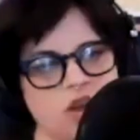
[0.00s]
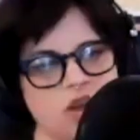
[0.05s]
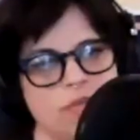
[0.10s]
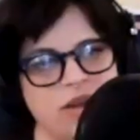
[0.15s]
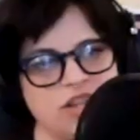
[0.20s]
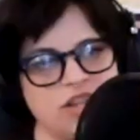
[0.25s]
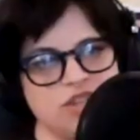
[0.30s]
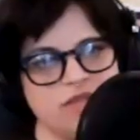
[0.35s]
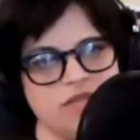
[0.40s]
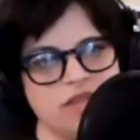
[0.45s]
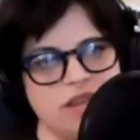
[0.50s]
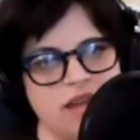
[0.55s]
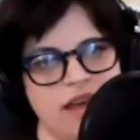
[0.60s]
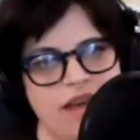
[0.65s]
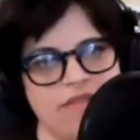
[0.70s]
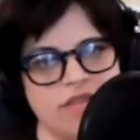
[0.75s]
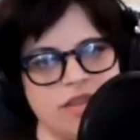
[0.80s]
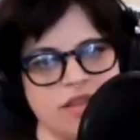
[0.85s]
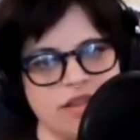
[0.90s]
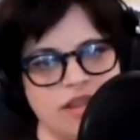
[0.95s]
much of the
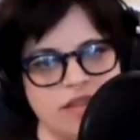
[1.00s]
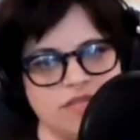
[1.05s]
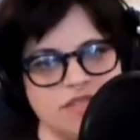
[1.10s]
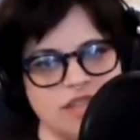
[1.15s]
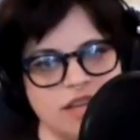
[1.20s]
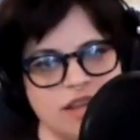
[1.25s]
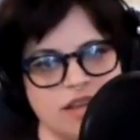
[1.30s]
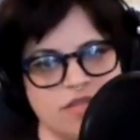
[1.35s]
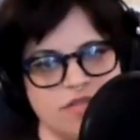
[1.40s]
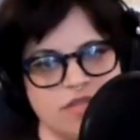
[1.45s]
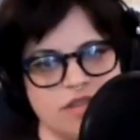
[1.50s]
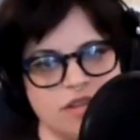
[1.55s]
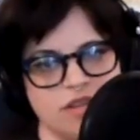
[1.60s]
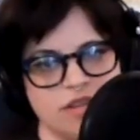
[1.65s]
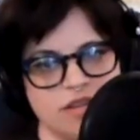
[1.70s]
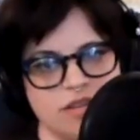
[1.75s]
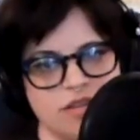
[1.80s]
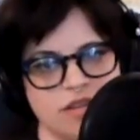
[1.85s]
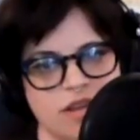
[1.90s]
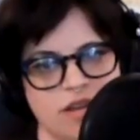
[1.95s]
heavy lifting of
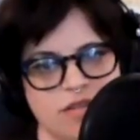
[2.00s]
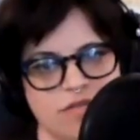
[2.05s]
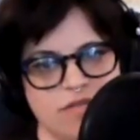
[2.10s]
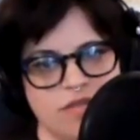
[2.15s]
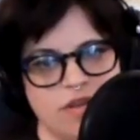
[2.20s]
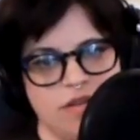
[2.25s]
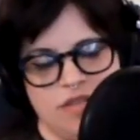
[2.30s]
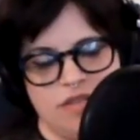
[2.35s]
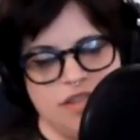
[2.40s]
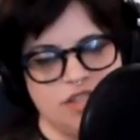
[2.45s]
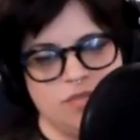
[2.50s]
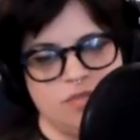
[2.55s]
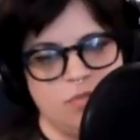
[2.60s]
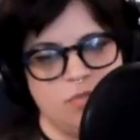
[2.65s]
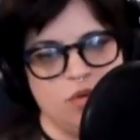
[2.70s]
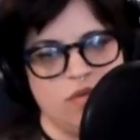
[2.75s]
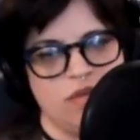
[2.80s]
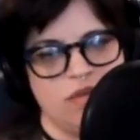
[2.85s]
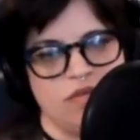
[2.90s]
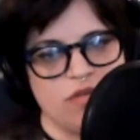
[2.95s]
the of of this
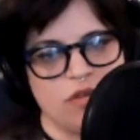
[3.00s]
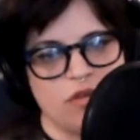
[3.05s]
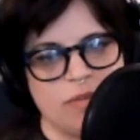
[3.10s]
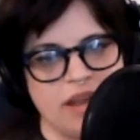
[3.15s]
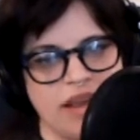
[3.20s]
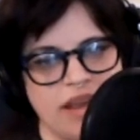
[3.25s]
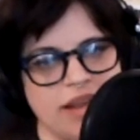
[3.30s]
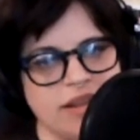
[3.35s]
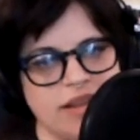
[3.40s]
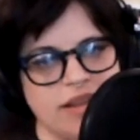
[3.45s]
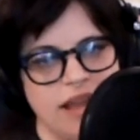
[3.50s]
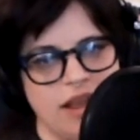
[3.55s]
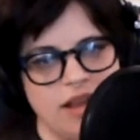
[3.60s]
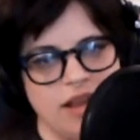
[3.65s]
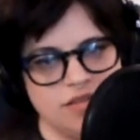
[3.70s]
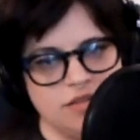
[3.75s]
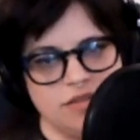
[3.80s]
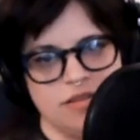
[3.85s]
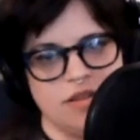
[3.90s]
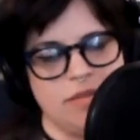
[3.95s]
movie for me. Like,
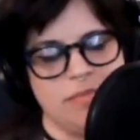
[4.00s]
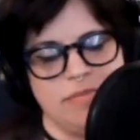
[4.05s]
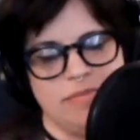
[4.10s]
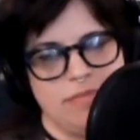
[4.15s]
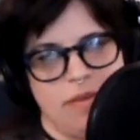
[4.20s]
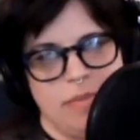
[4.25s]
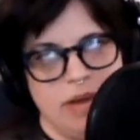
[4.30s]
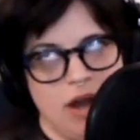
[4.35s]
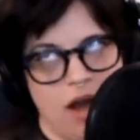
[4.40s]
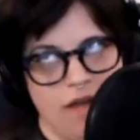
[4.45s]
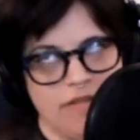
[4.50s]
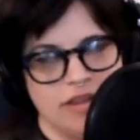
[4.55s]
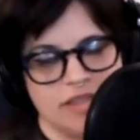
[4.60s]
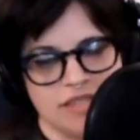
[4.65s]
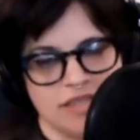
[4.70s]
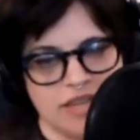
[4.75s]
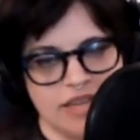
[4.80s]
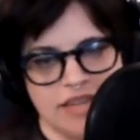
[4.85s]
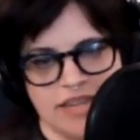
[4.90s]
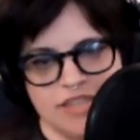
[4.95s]
the, yeah. I mean,
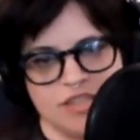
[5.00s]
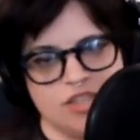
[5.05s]
obviously, he's